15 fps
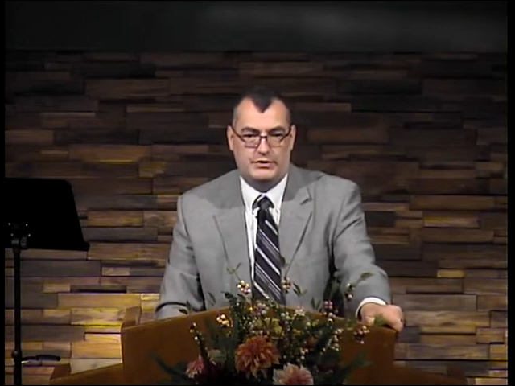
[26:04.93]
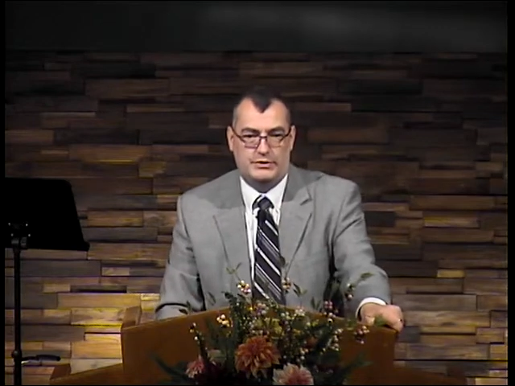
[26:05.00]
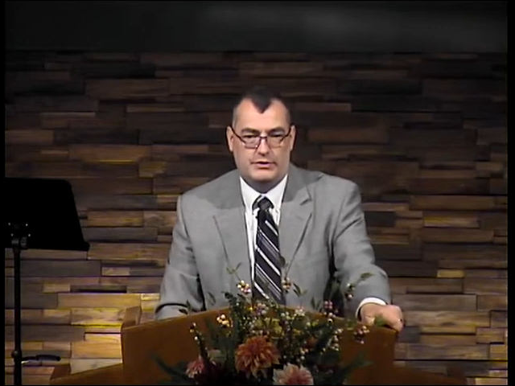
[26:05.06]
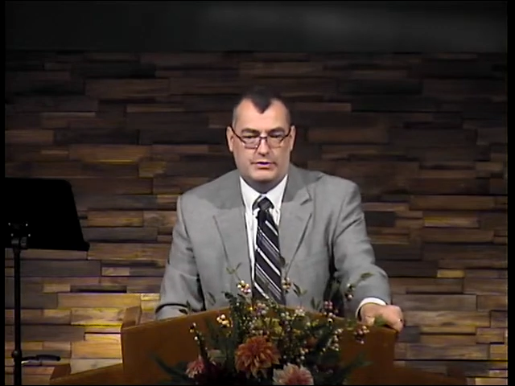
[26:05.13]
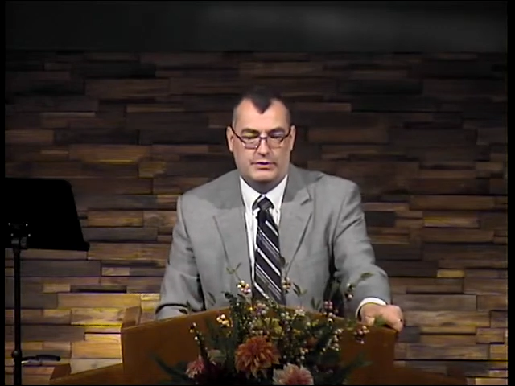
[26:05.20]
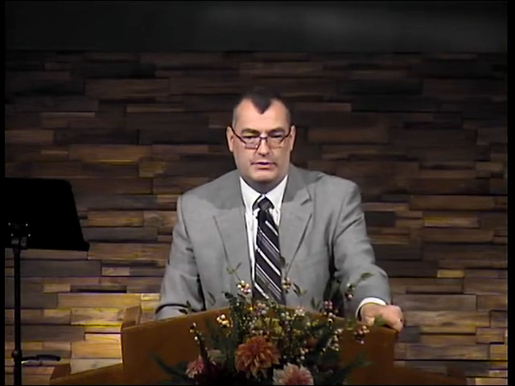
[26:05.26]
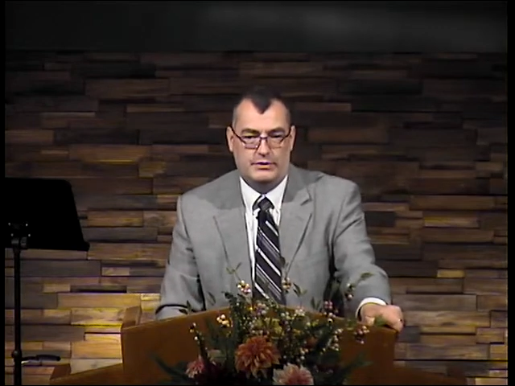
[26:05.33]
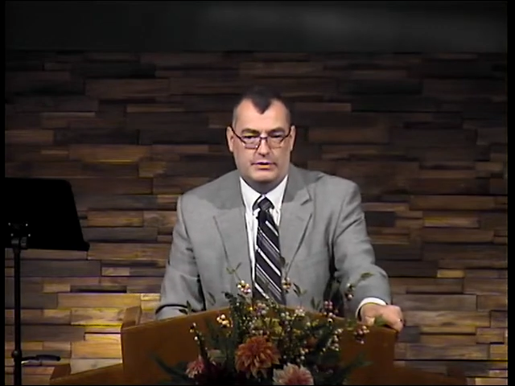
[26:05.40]

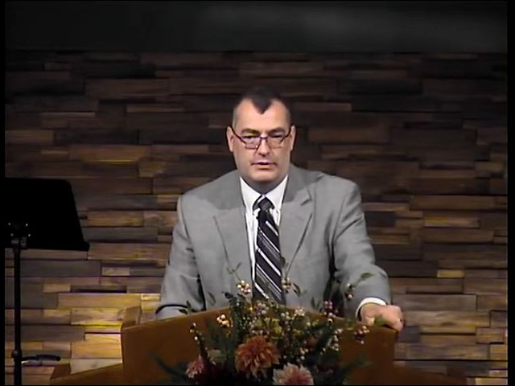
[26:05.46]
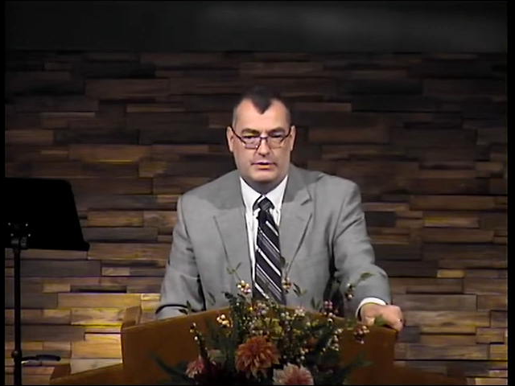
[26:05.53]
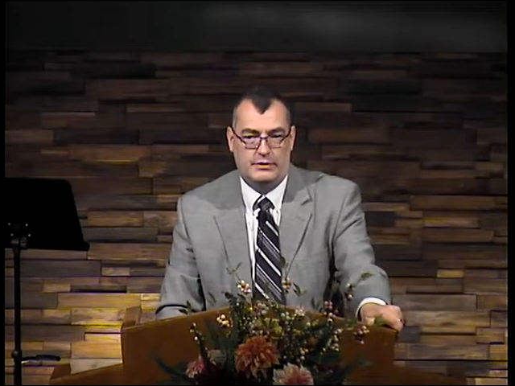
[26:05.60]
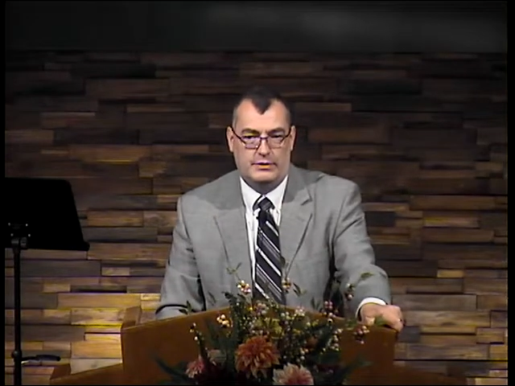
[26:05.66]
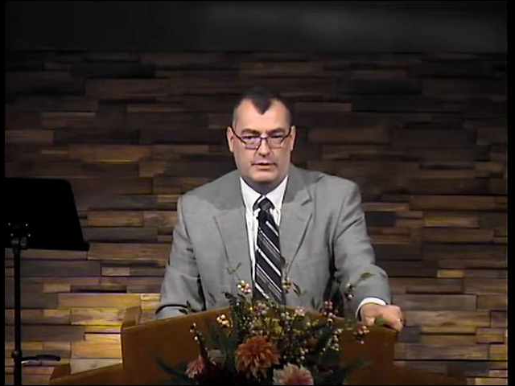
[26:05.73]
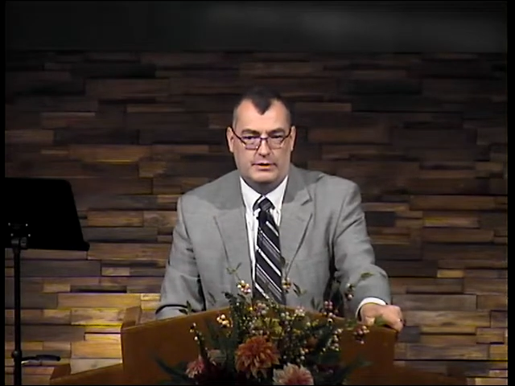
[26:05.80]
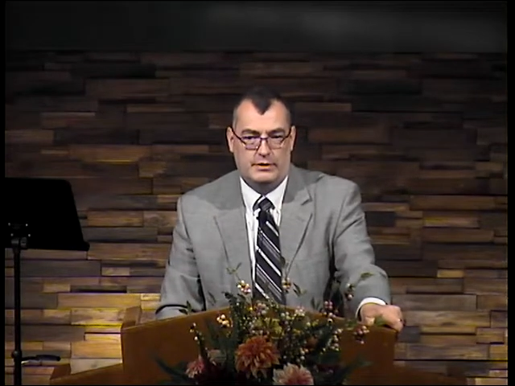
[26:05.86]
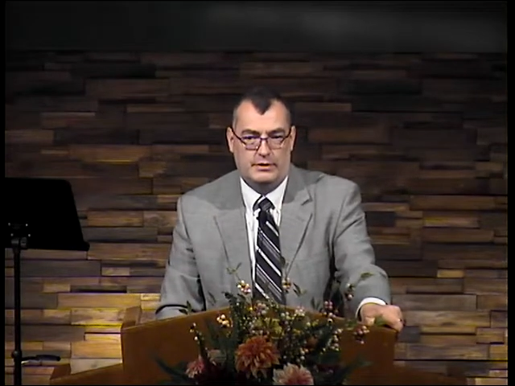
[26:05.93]

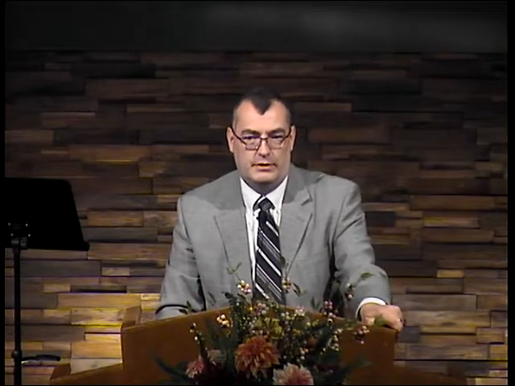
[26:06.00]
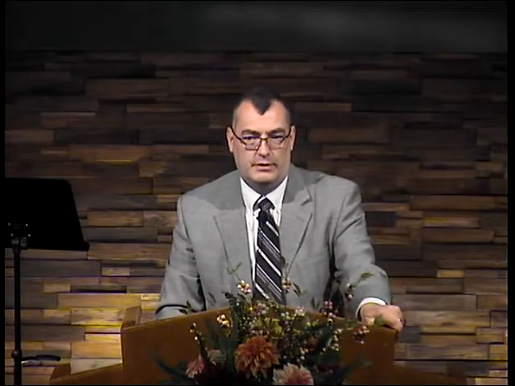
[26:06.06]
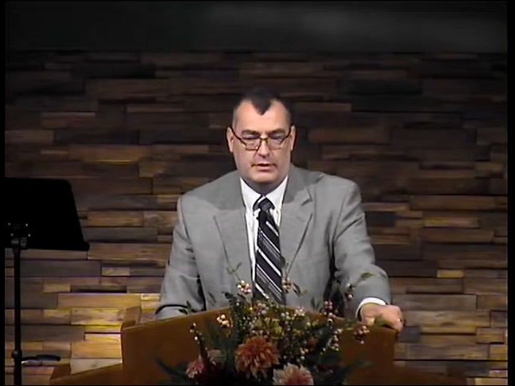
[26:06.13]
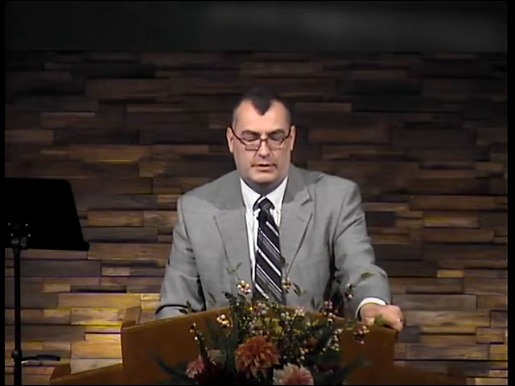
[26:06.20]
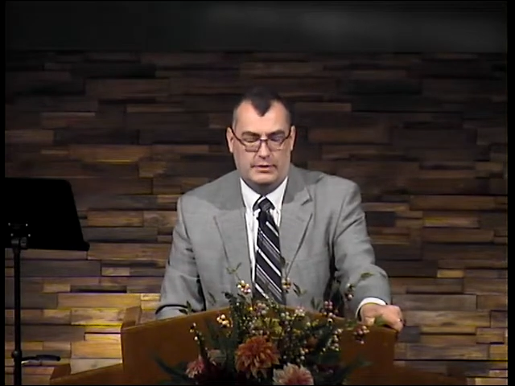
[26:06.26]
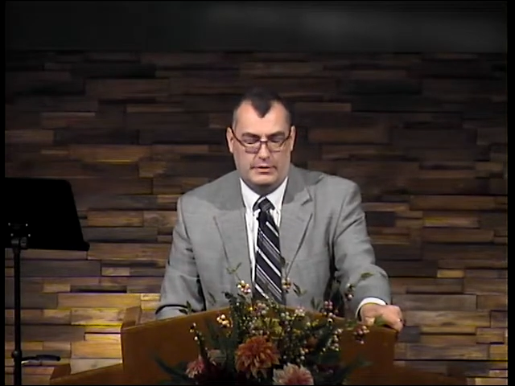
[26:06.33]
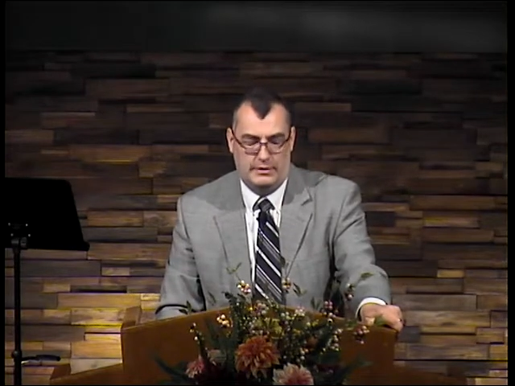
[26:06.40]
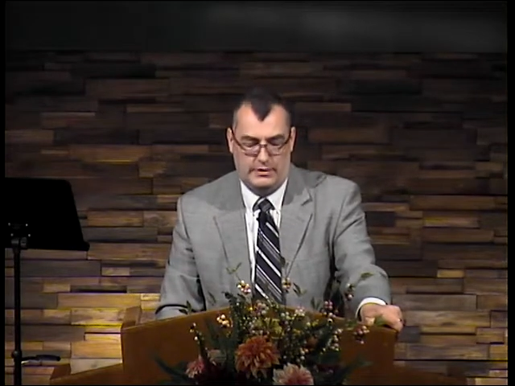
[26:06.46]

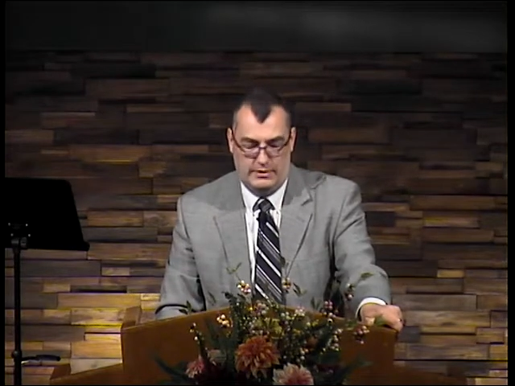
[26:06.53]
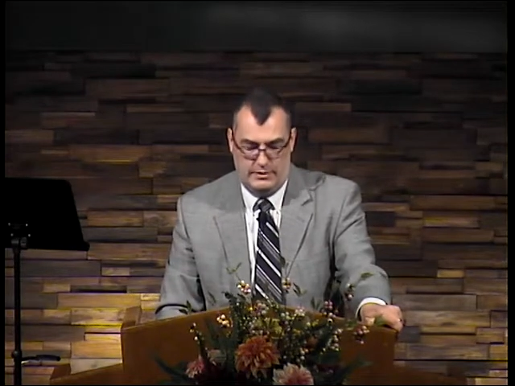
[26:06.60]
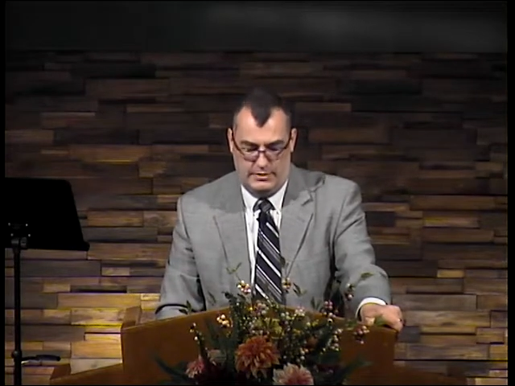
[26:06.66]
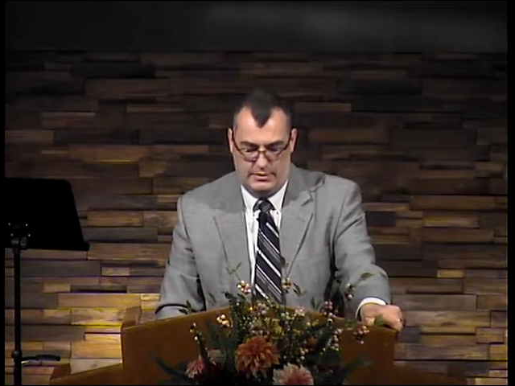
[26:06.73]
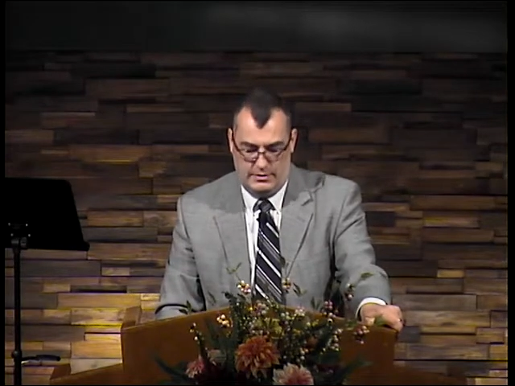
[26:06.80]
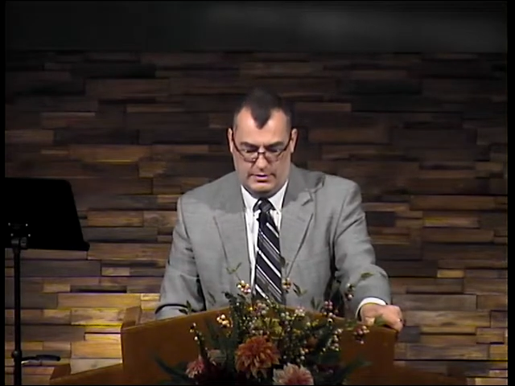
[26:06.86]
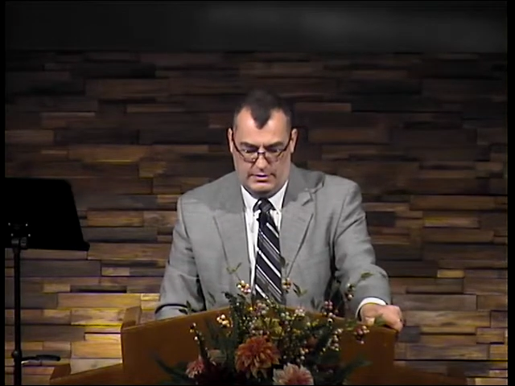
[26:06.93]
Nothing is said.